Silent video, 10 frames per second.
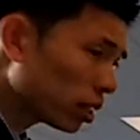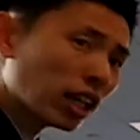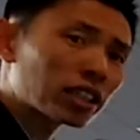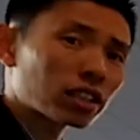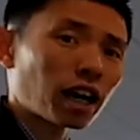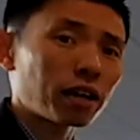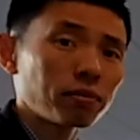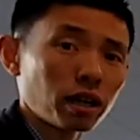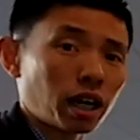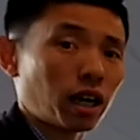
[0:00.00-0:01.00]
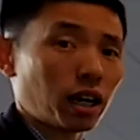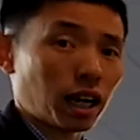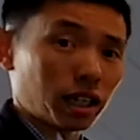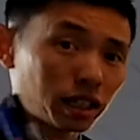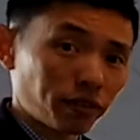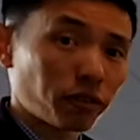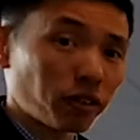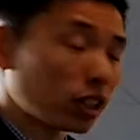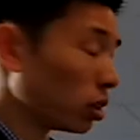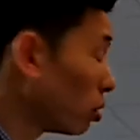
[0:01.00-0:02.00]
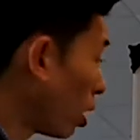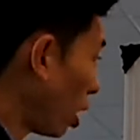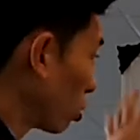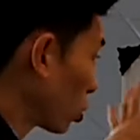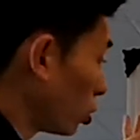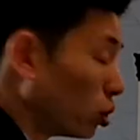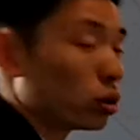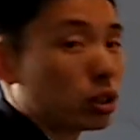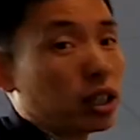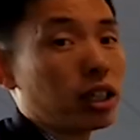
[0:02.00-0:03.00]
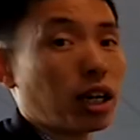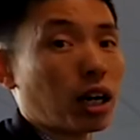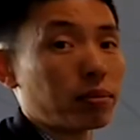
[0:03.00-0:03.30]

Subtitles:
Next time, in a different video, I'll use the